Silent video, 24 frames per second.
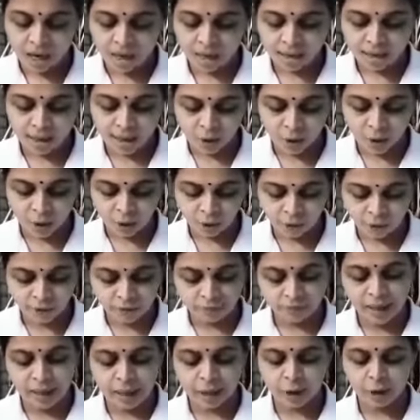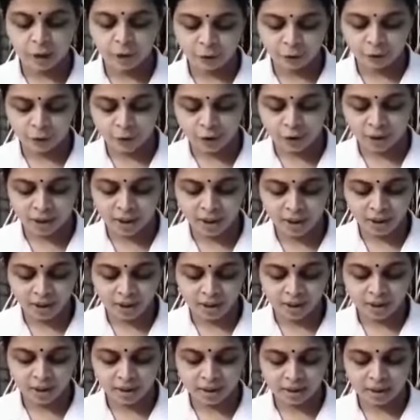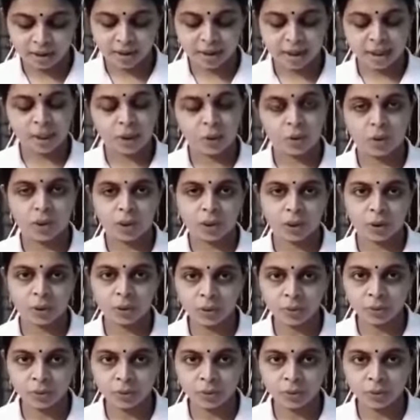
calorific value of fuel equal to